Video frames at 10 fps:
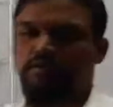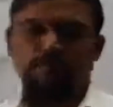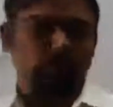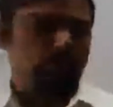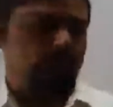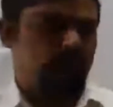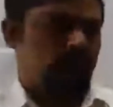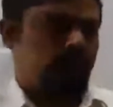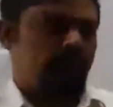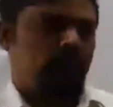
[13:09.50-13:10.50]

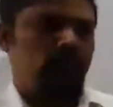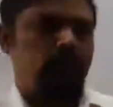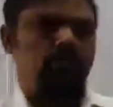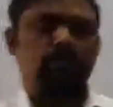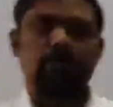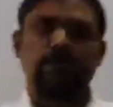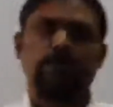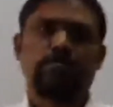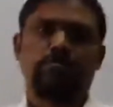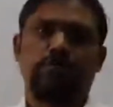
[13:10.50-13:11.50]
because in our
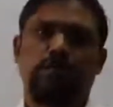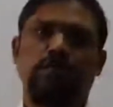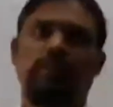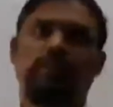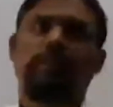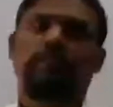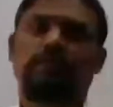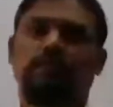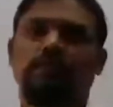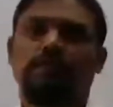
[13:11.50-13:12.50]
Indian
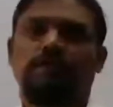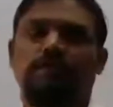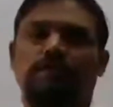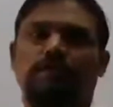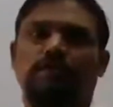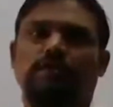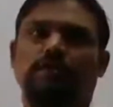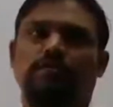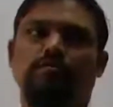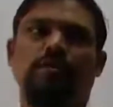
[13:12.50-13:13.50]
society,
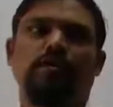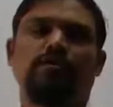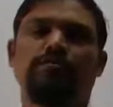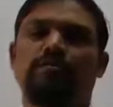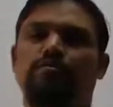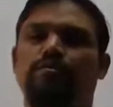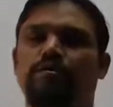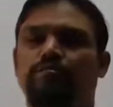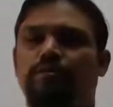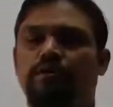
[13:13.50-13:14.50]
we are giving more
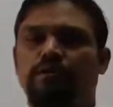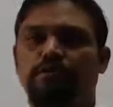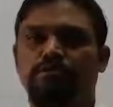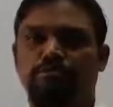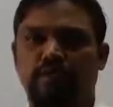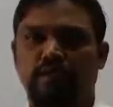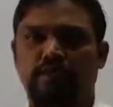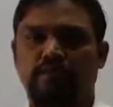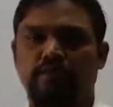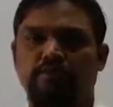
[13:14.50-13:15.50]
importance to
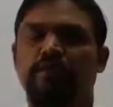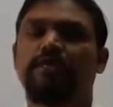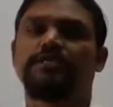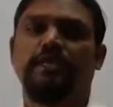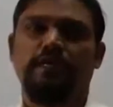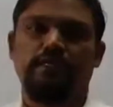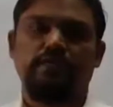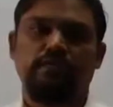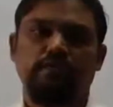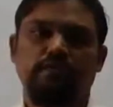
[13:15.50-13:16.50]
male child,
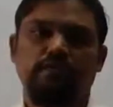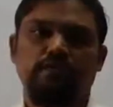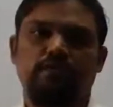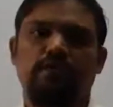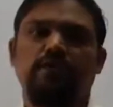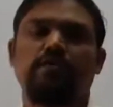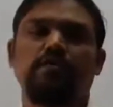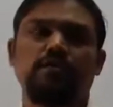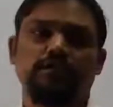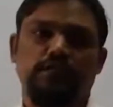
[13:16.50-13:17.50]
not a
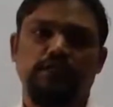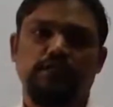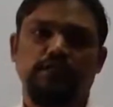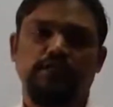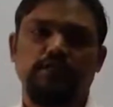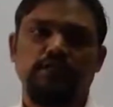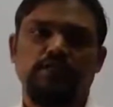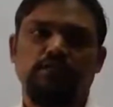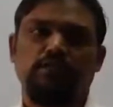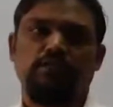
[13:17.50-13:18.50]
girl child.
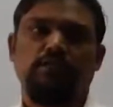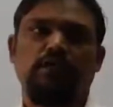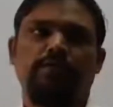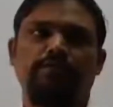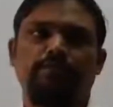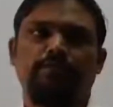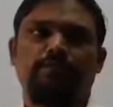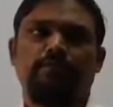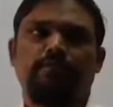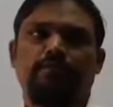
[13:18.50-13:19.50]
Okay,
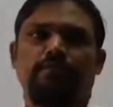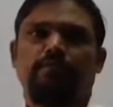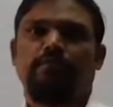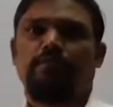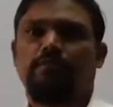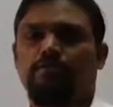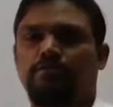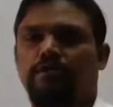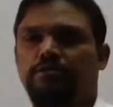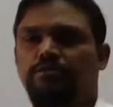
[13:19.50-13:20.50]
so
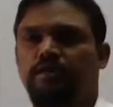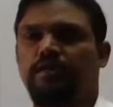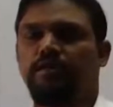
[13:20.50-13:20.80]
that's why